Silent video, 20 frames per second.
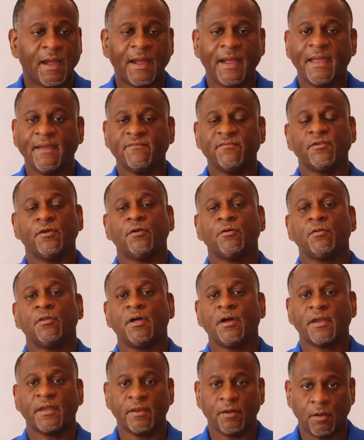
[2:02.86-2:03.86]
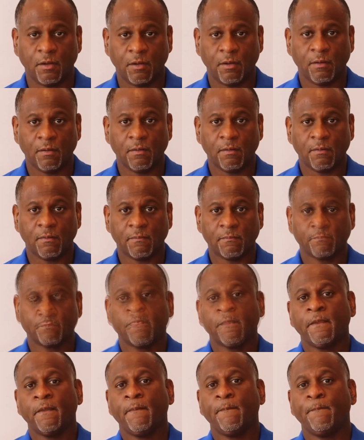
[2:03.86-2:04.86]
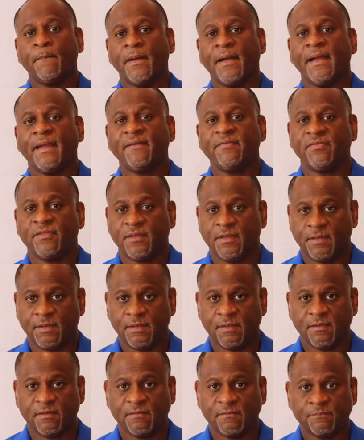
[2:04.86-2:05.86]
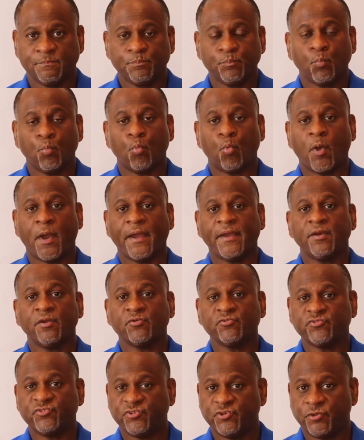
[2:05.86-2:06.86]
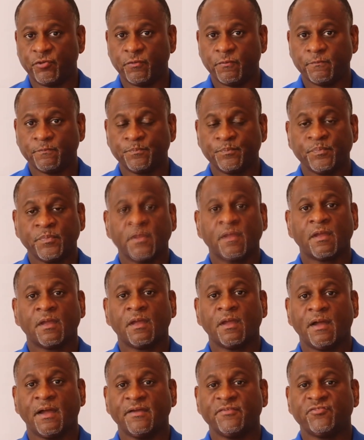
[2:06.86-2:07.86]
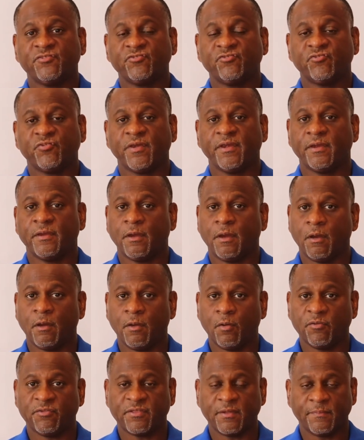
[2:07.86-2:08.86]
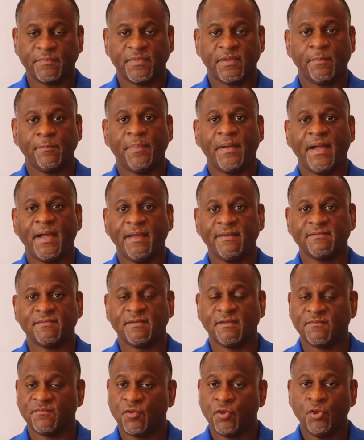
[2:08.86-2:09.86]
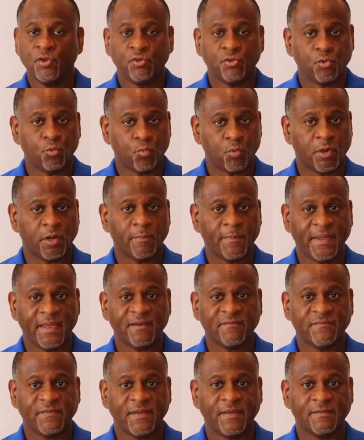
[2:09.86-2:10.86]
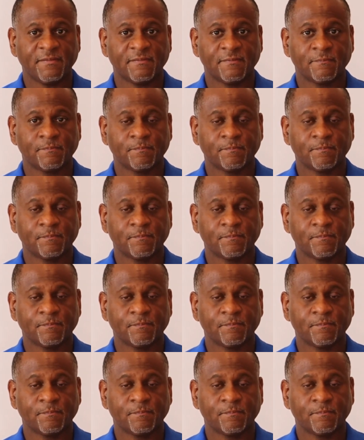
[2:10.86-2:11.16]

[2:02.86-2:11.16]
I have no luck at all. My thing is, why don't you concentrate on something positive you want to manifest?